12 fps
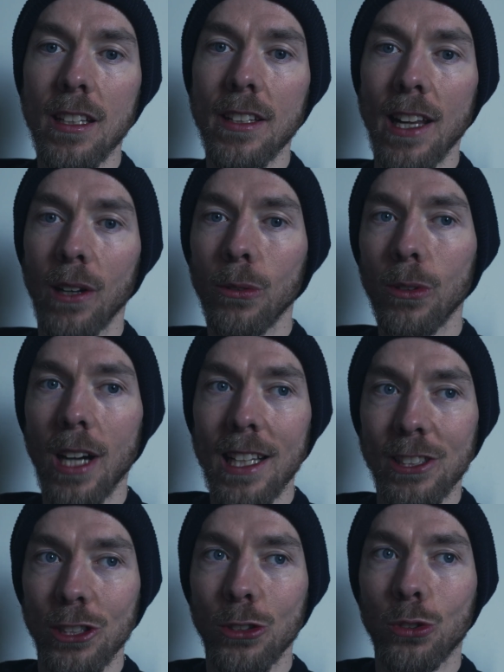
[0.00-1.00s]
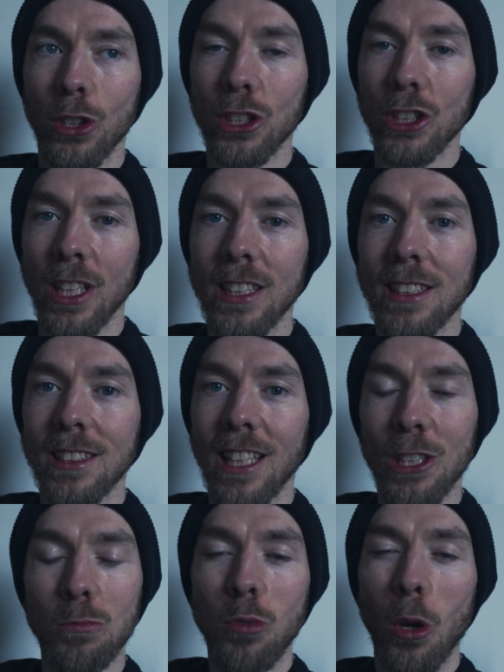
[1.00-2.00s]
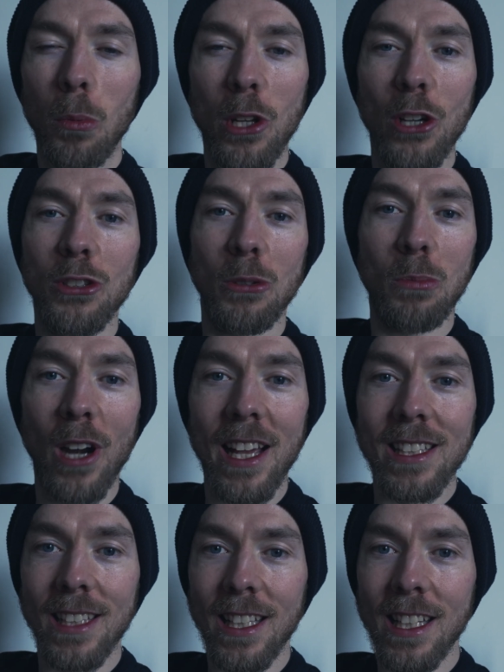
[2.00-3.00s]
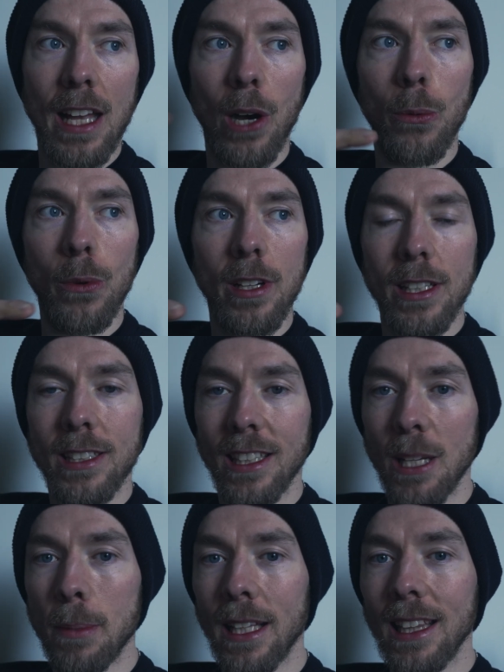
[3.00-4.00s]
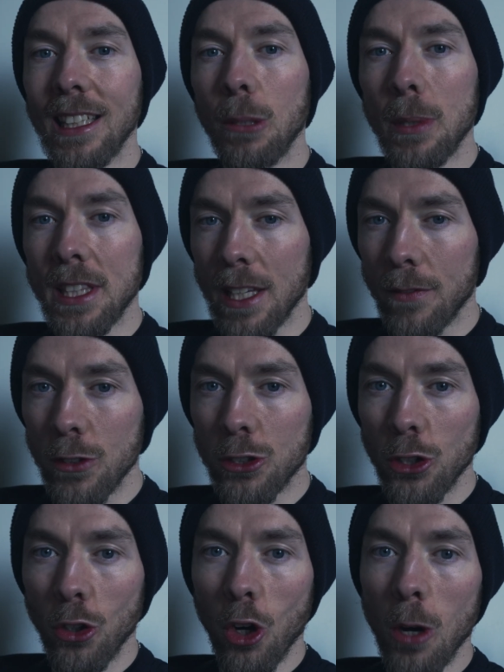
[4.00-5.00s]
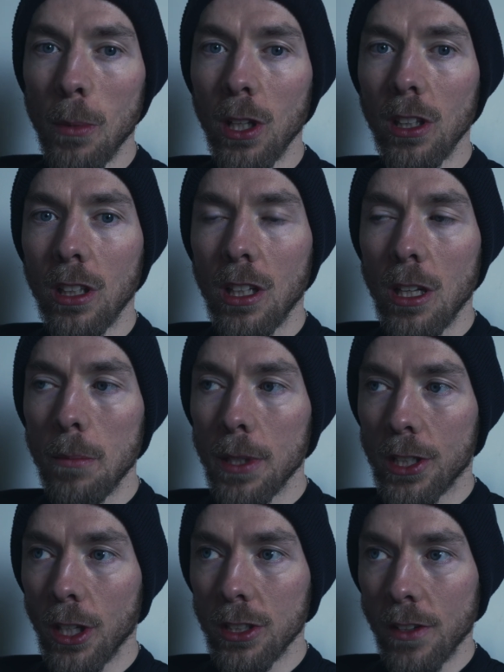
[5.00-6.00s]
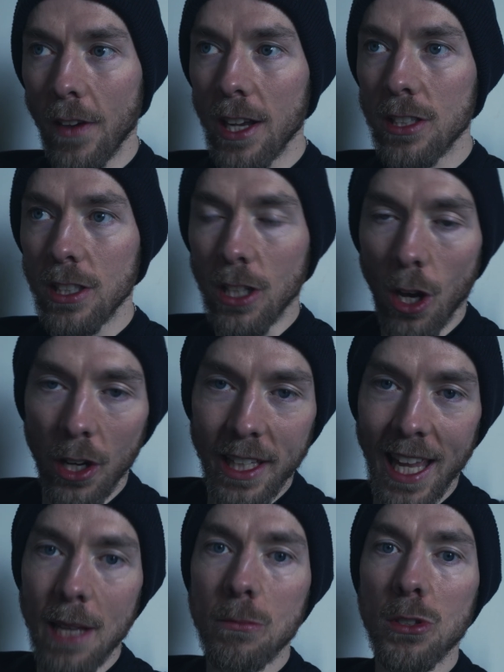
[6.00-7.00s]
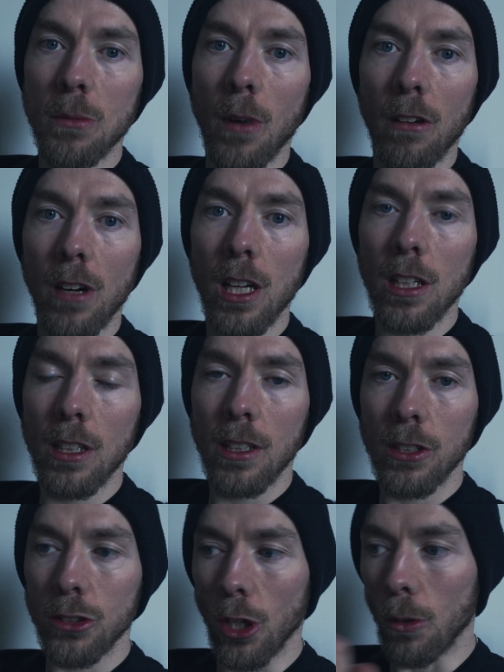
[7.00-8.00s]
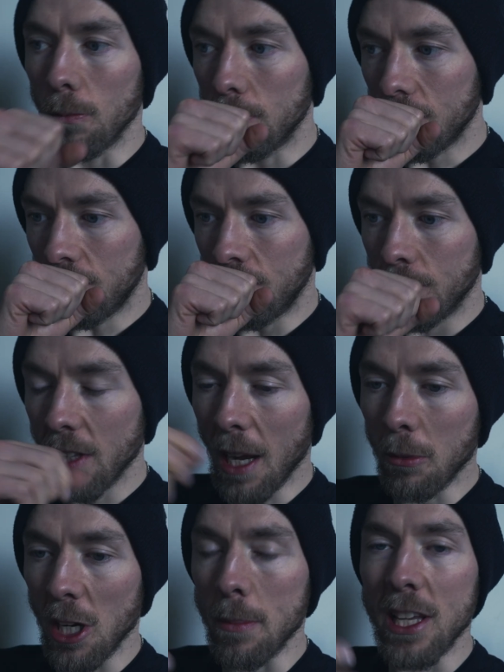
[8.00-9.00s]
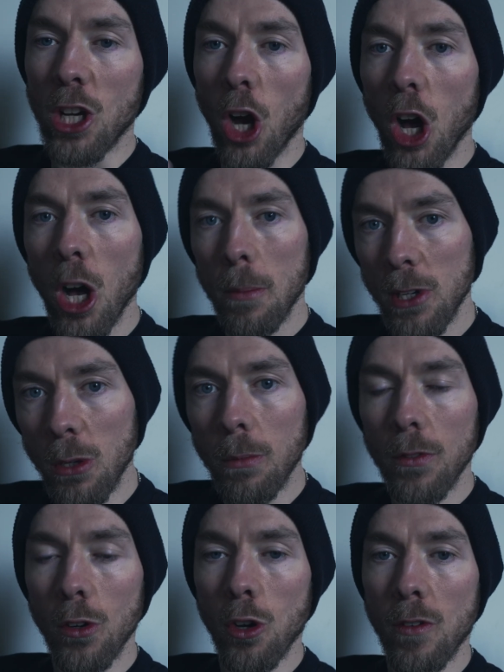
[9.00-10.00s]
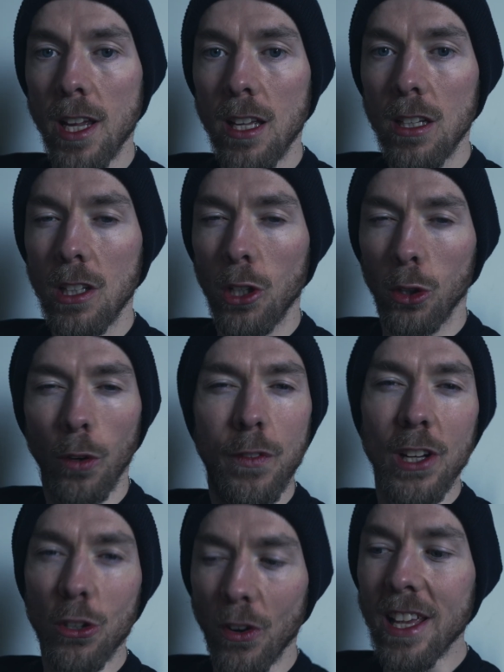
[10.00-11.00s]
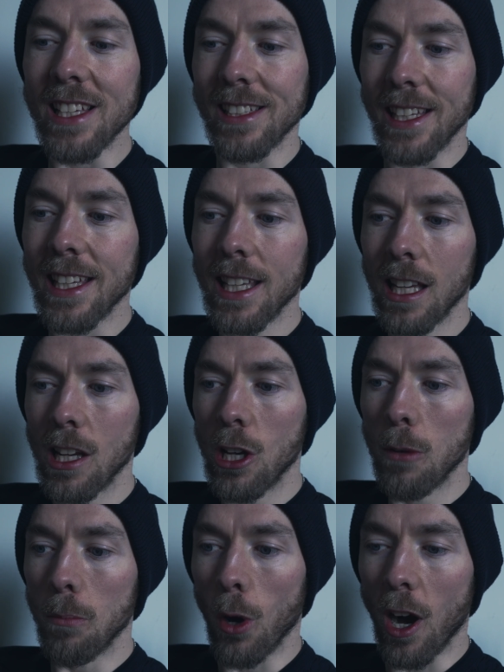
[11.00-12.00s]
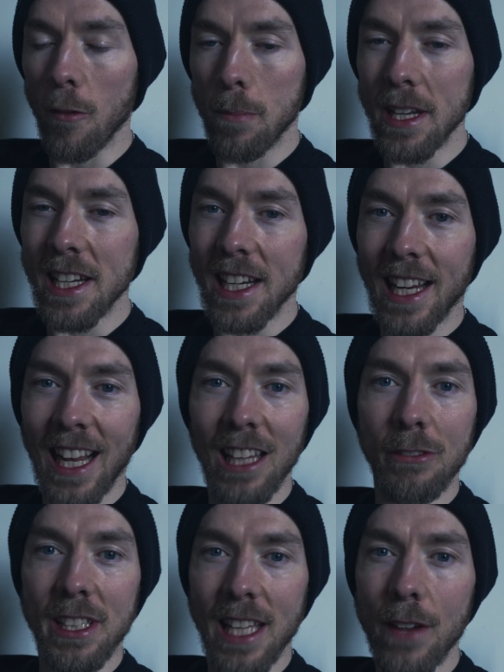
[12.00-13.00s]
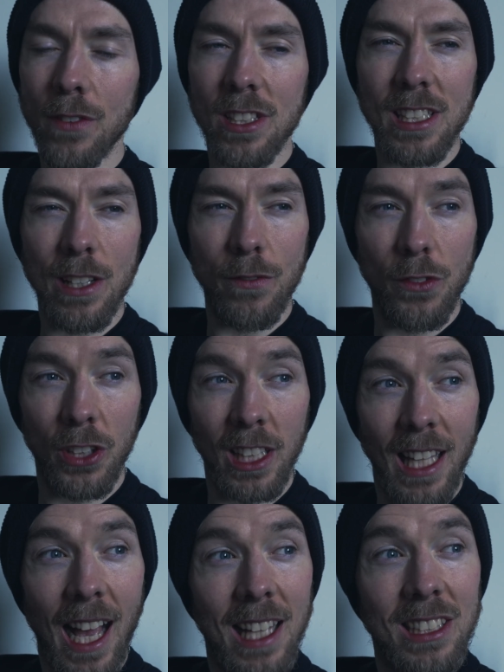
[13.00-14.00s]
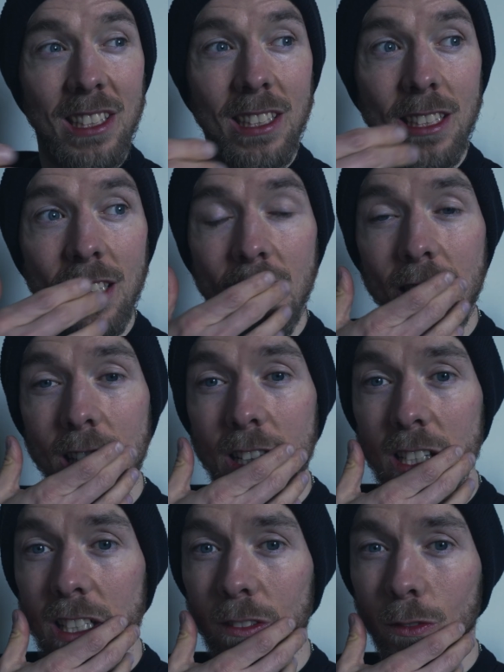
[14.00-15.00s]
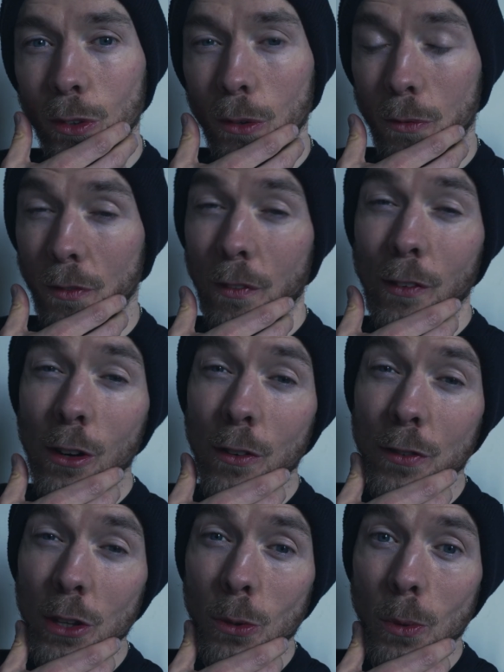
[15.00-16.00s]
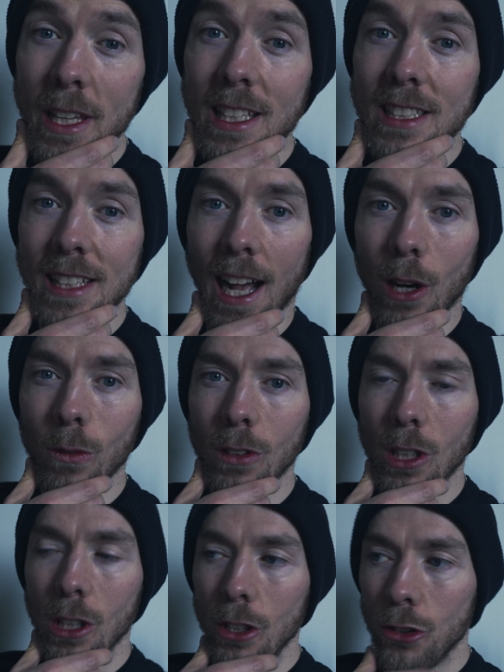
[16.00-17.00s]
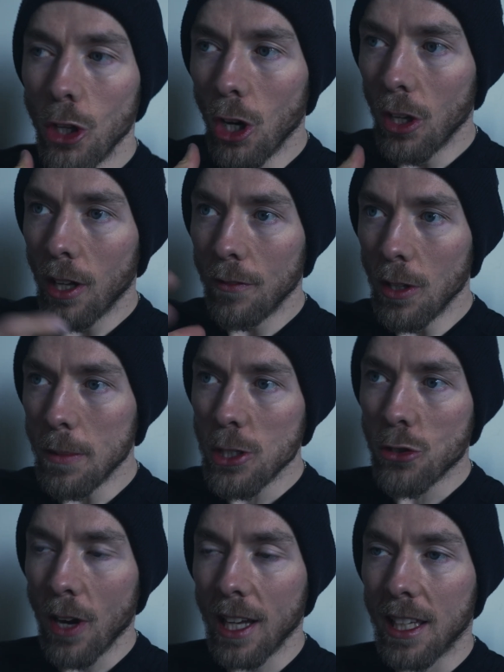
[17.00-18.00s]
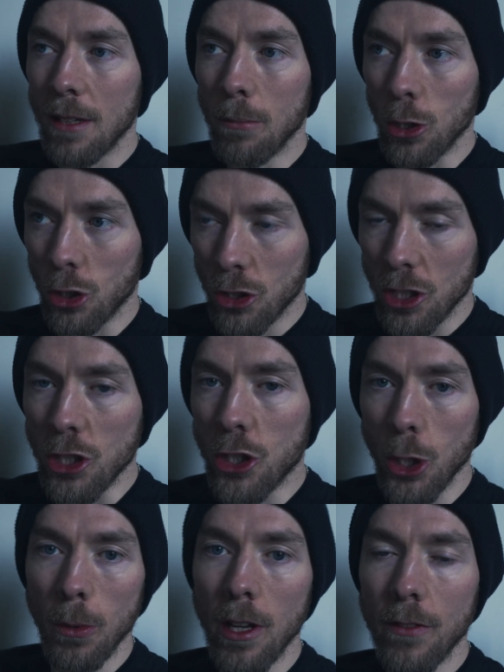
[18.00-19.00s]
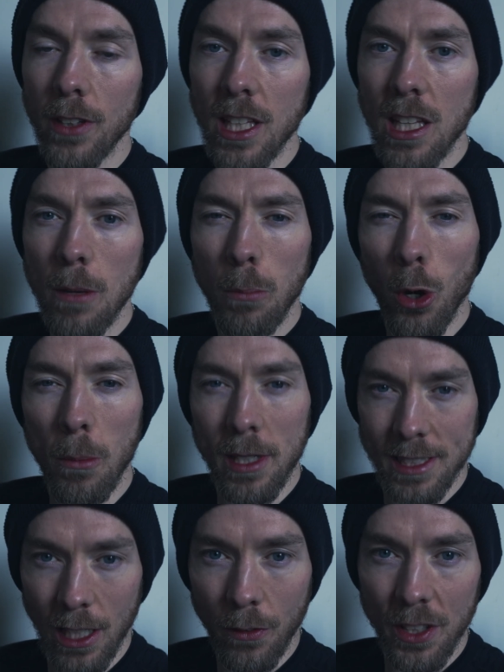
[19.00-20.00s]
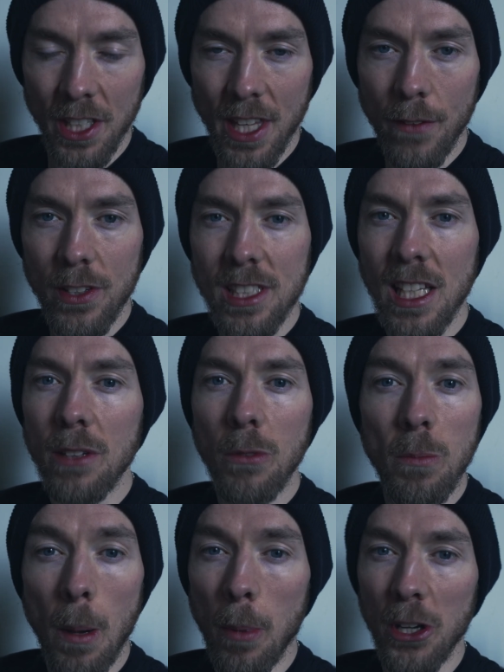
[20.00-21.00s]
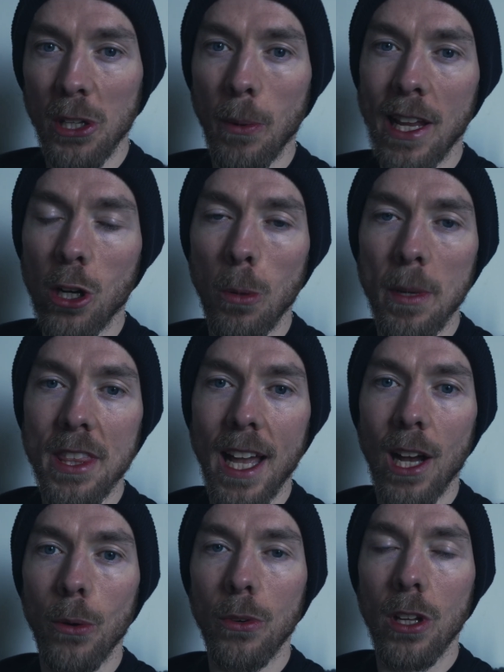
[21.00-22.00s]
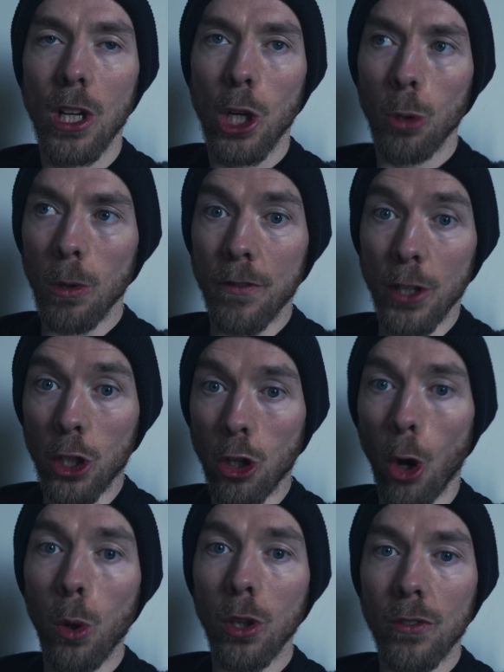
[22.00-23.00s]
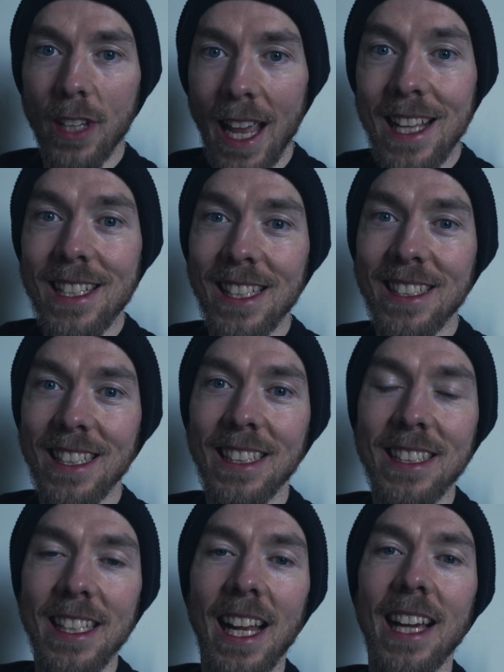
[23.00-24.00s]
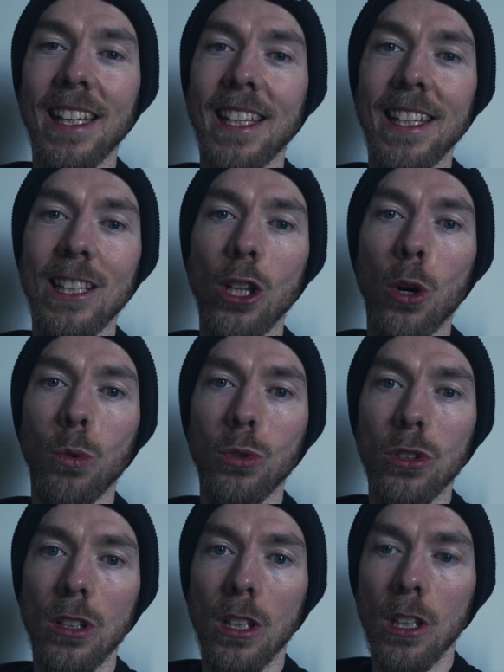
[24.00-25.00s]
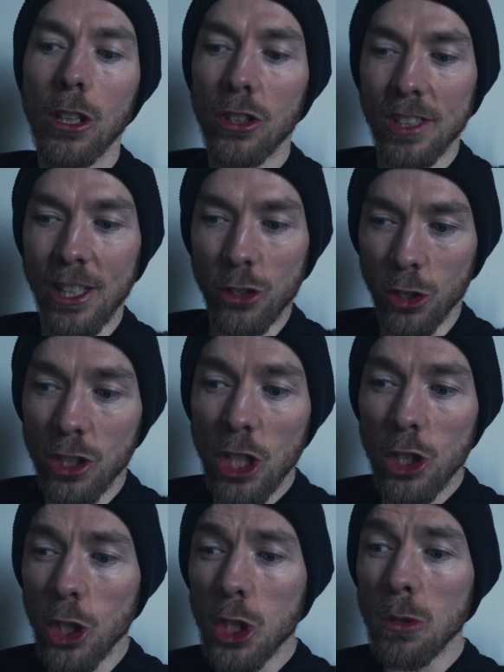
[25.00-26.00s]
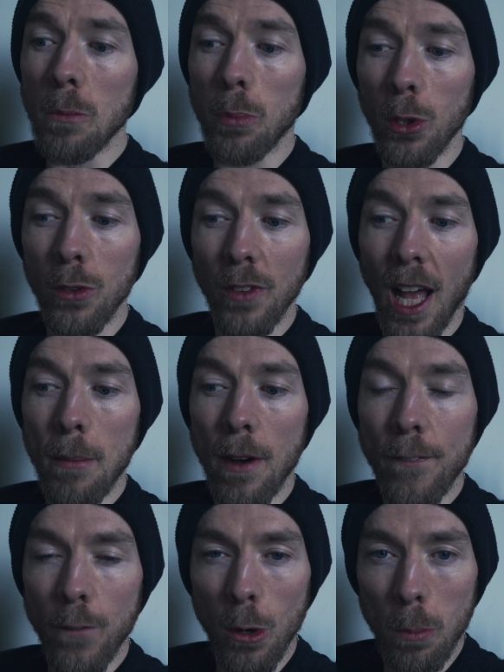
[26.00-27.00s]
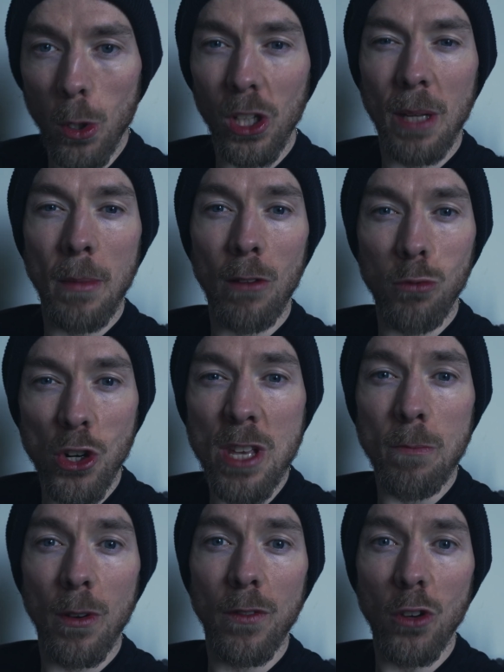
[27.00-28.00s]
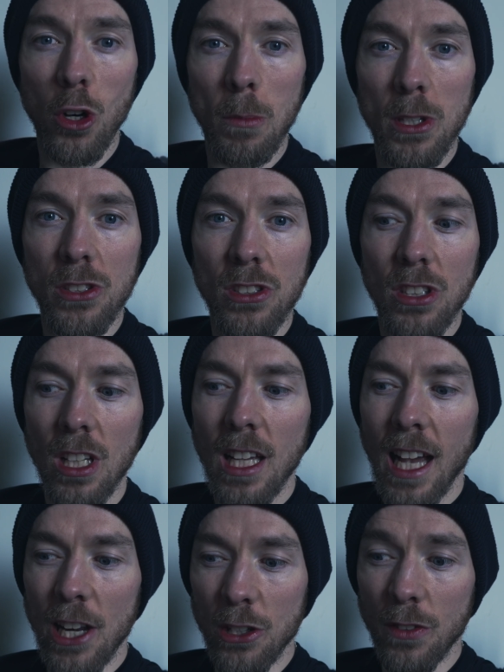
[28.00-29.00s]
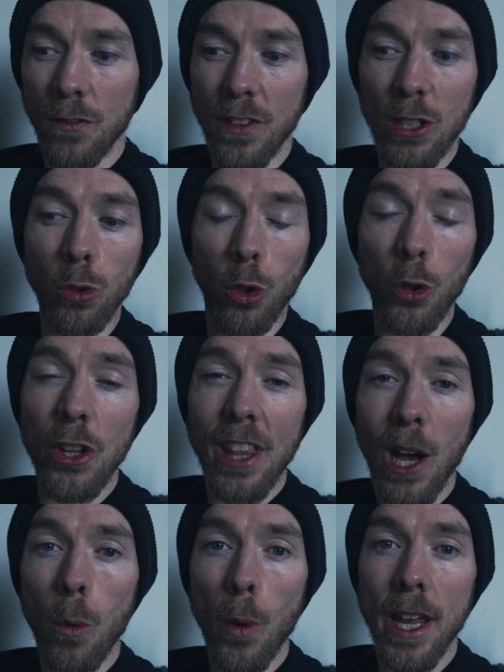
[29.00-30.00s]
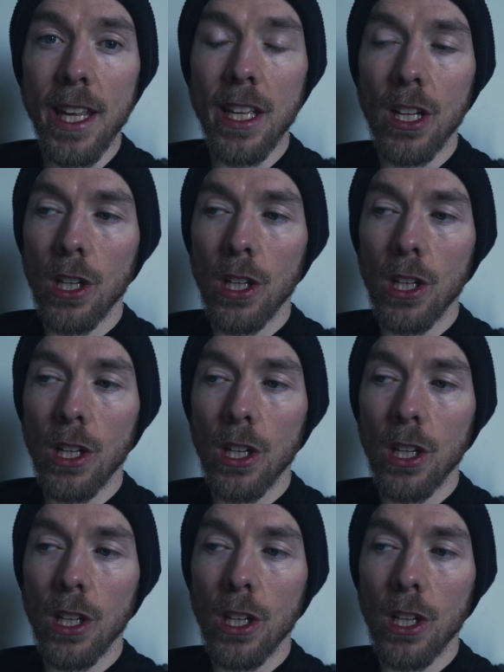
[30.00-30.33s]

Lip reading: Now, as a nutritionist, that's probably not surprising. Now, it's going to be a little bit different to normal because I've actually got a game tomorrow, so I'm going to be carving up for it. Nothing crazy, but I've been in a calorie deficit for a few weeks now. I've not been tracking, but just intuitively putting myself in a deficit with my body weight coming down with the goal of getting to 69 kilos. Because I just to improve like my football and my running performance and just feel good at that weight.